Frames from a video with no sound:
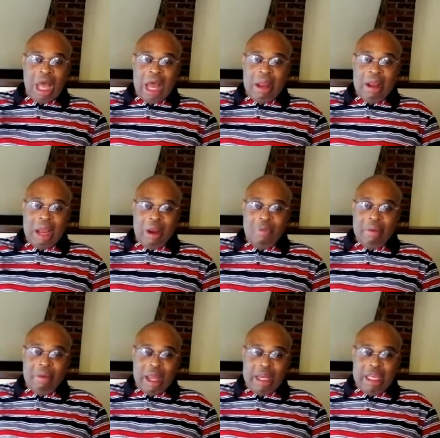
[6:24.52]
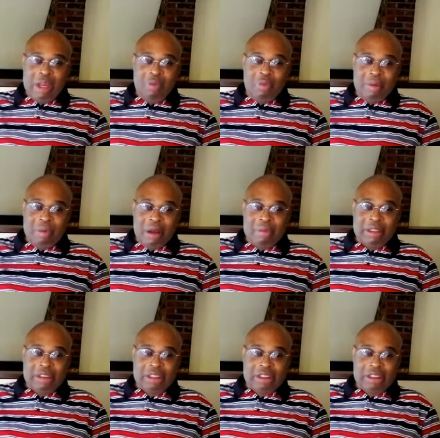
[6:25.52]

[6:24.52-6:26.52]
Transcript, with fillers: I I, re, I did republish